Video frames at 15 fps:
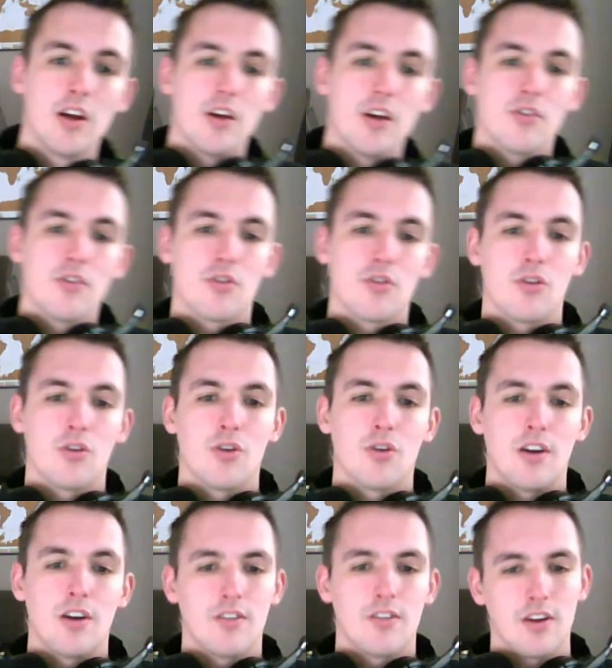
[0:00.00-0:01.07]
so I
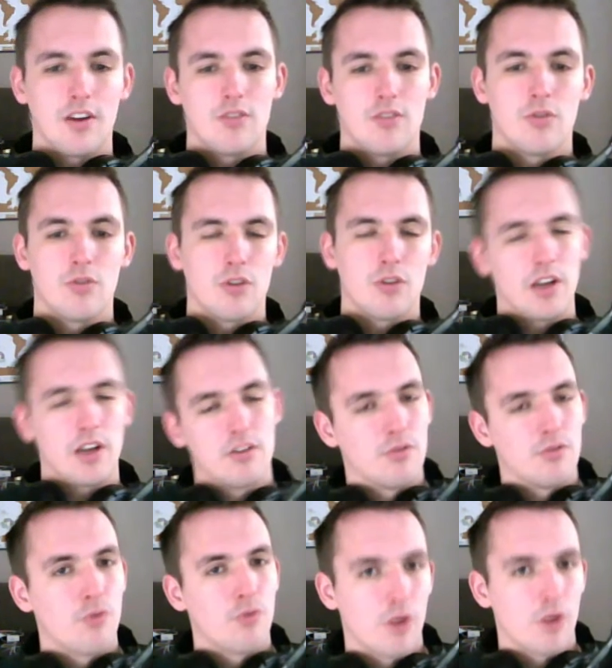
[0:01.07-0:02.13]
decided to, okay, let's do
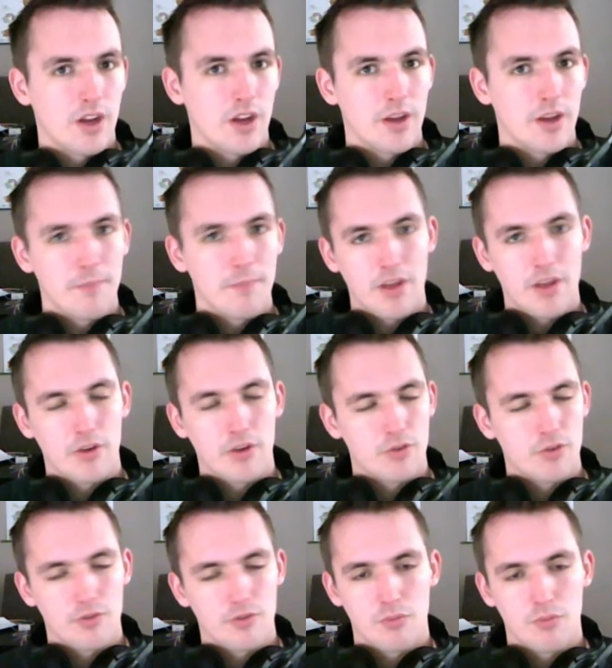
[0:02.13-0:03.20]
4K. I also have
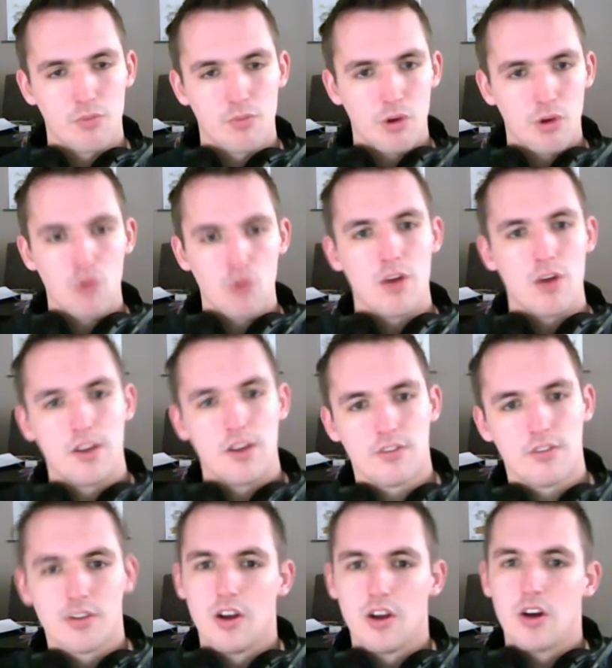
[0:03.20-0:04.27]
some low res
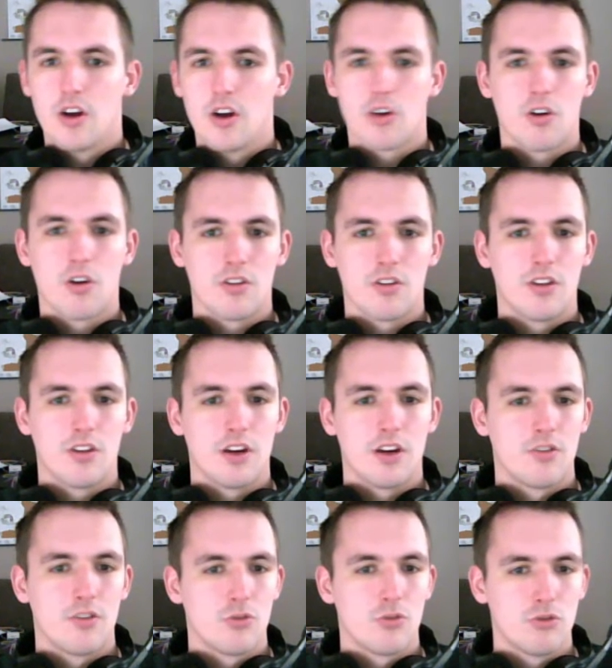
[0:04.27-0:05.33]
cars in there,
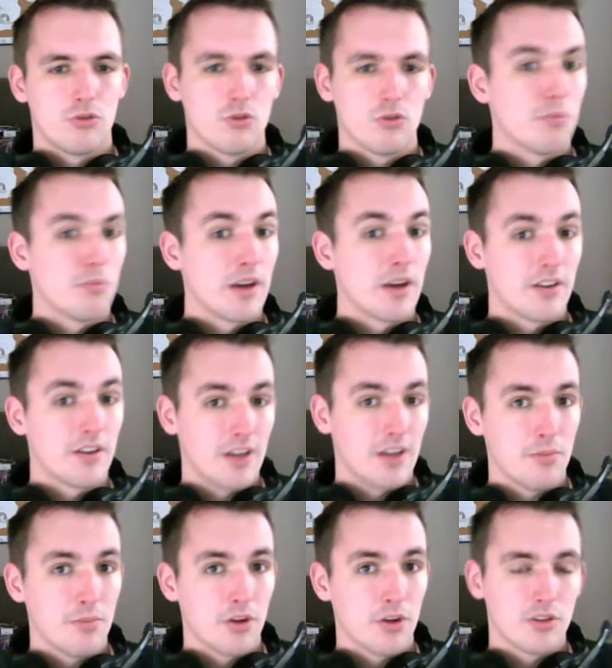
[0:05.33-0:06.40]
so it shouldn't matter that
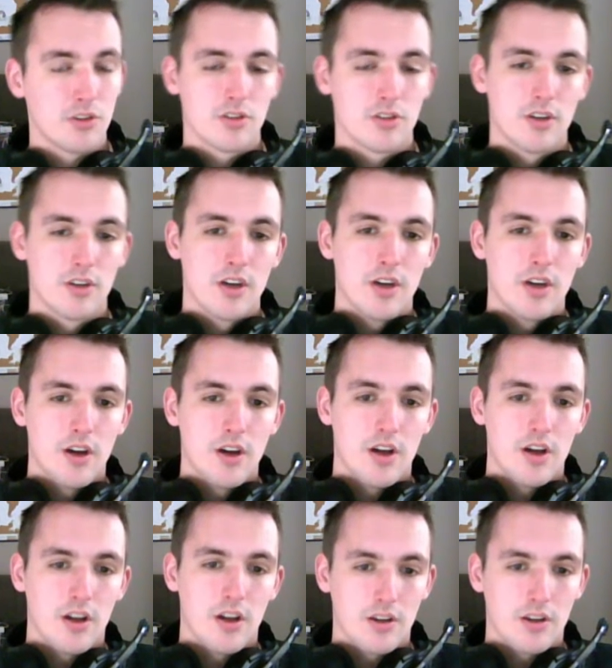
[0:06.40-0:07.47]
much.
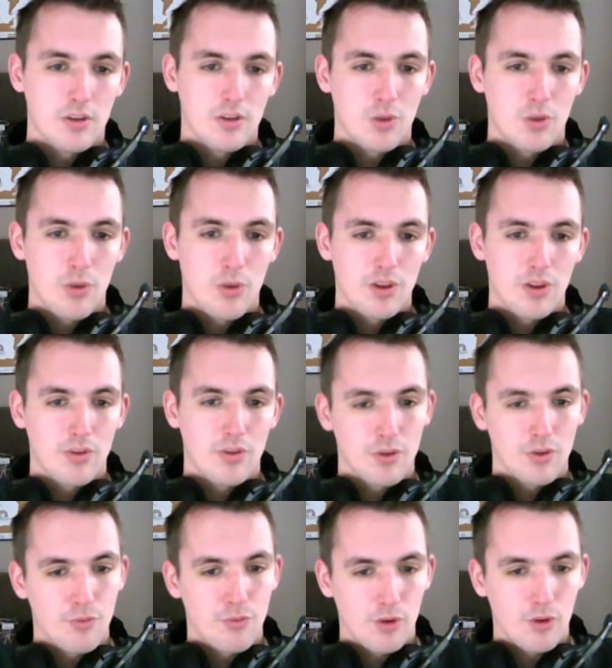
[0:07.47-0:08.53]
And that's why I went with the
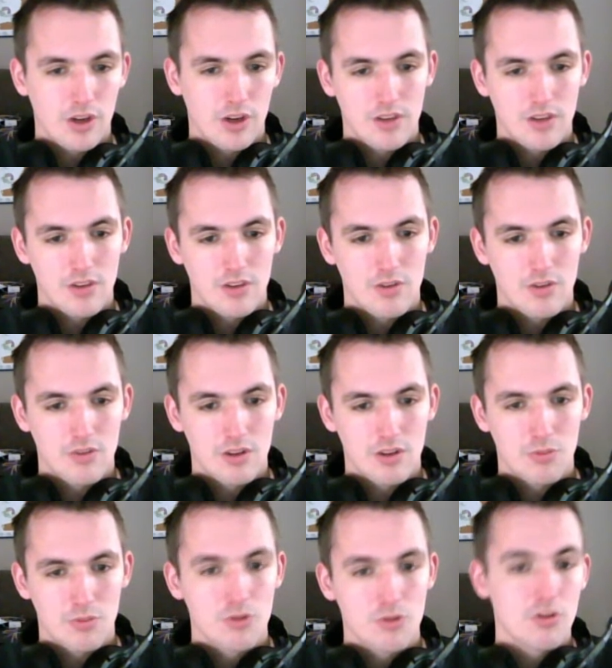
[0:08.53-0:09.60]
4K instead of 6.
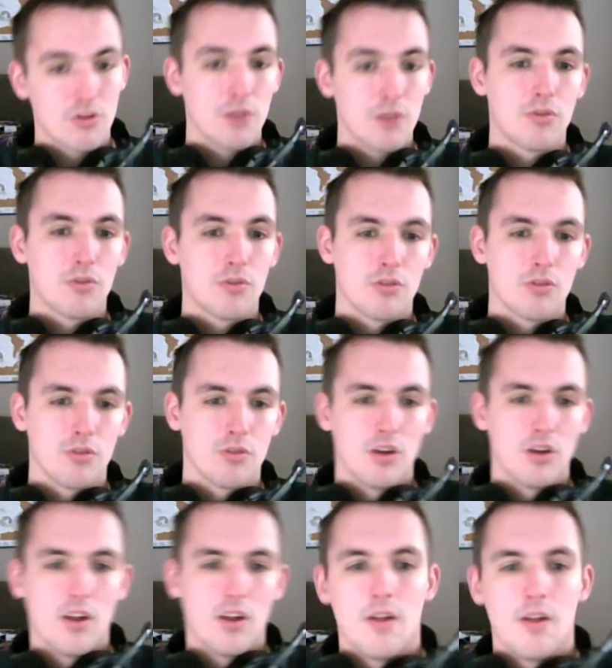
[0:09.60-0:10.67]
But you're able to
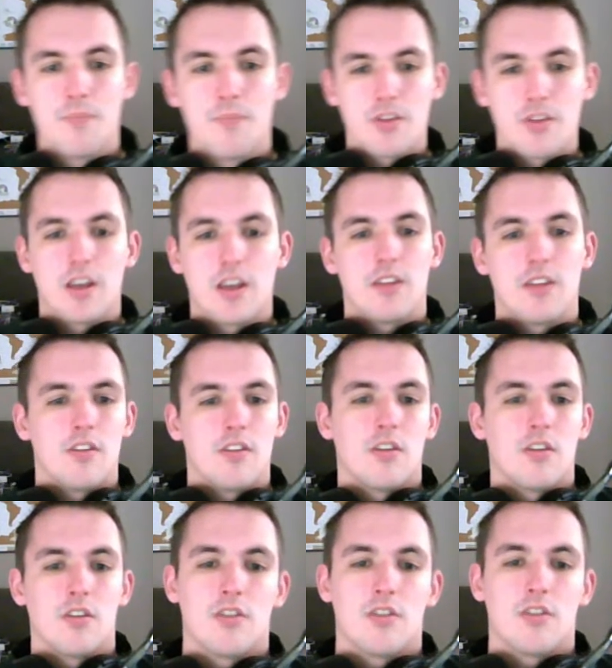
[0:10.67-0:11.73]
get
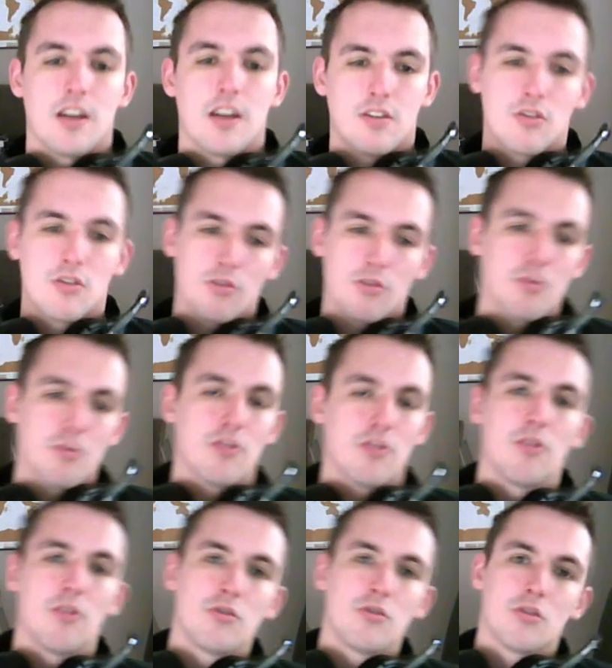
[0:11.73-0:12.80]
select a custom
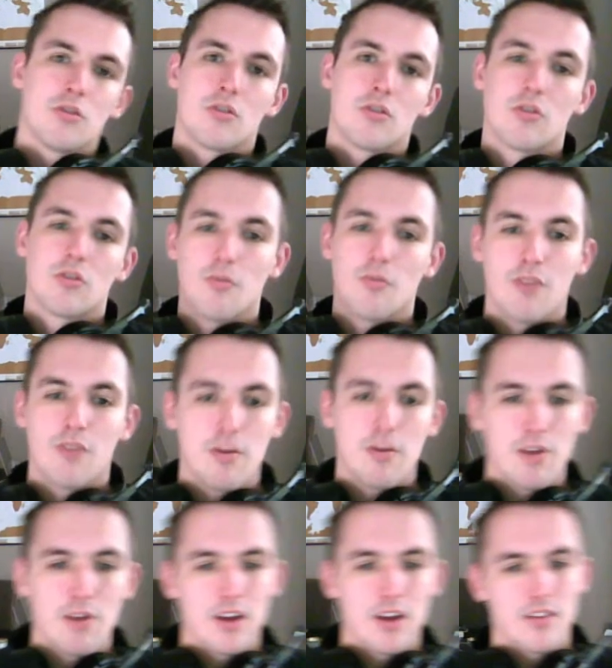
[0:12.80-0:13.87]
resolution, custom frame
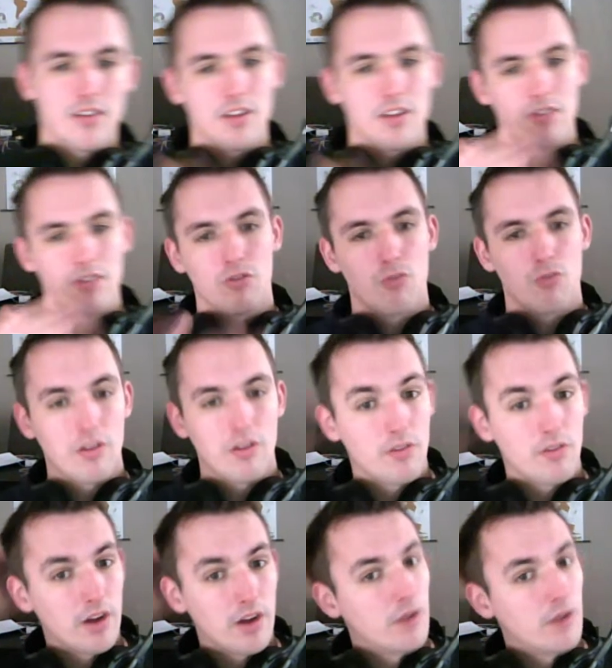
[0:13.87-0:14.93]
rate, and then just render it
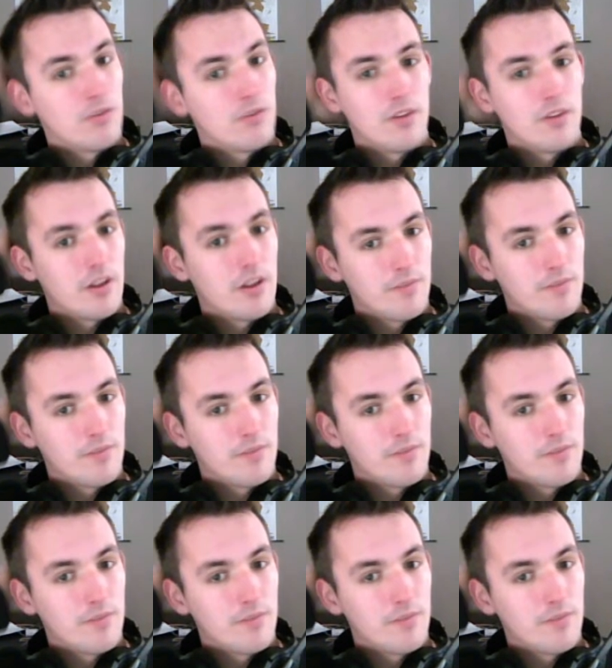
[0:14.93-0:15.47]
out, and then